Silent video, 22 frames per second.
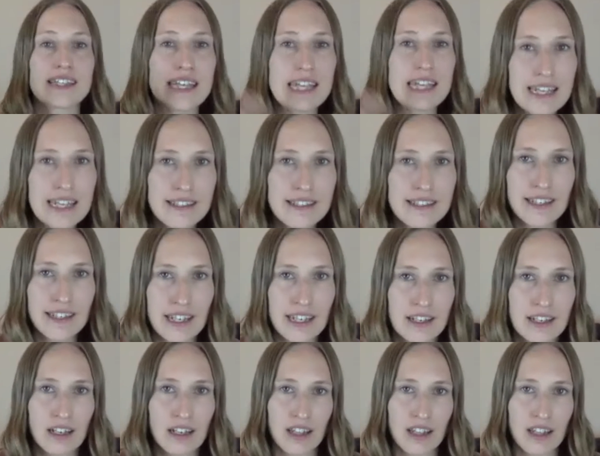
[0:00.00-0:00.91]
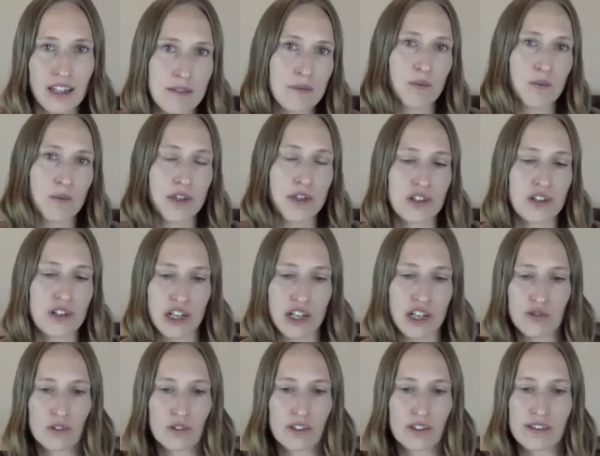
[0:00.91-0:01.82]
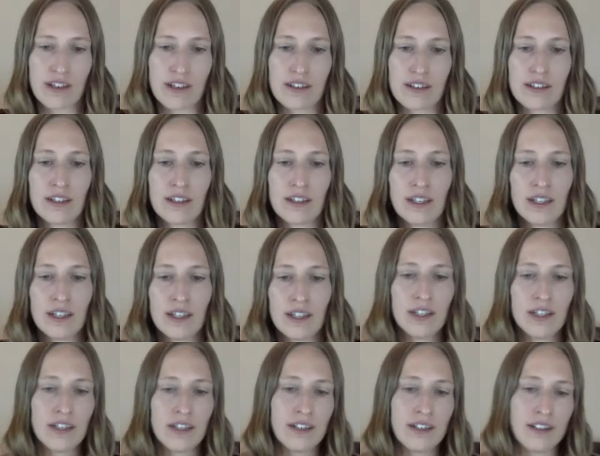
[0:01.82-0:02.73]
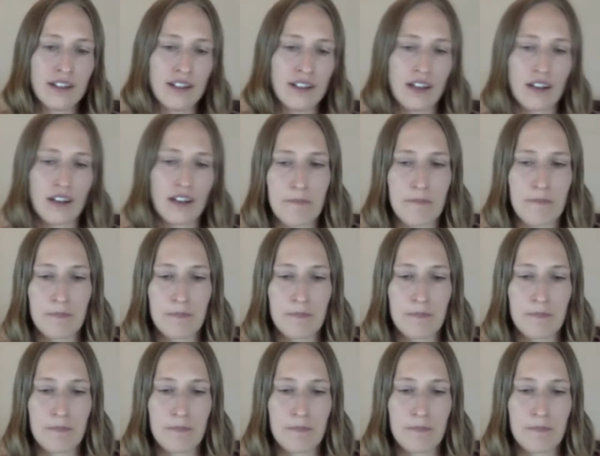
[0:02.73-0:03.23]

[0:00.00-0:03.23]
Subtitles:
is in alignment with your natural design. Okay.